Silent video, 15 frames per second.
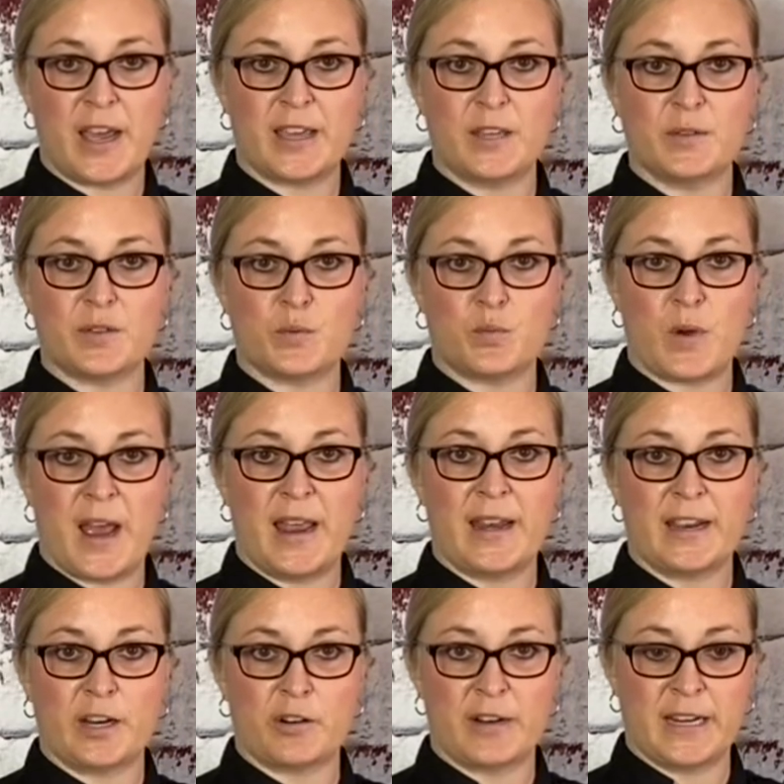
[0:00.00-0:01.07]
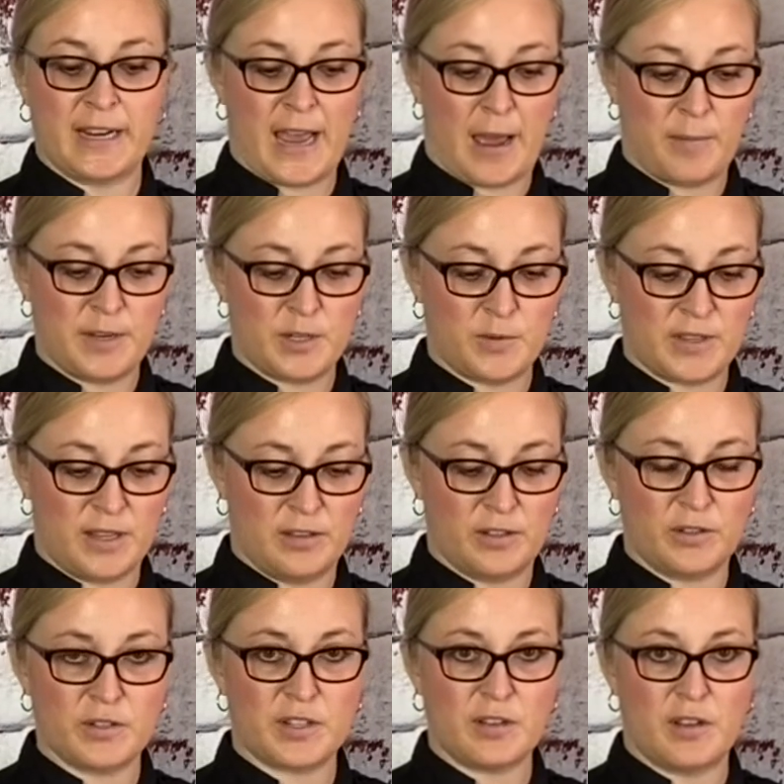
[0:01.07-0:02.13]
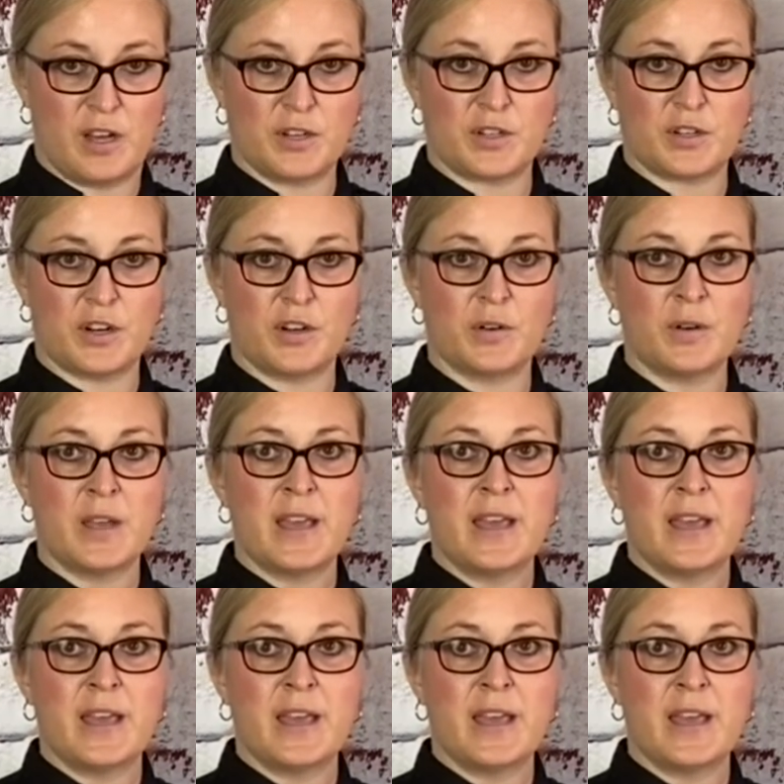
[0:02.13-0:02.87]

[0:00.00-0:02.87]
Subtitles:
I use red and green cabbage with a little cilantro.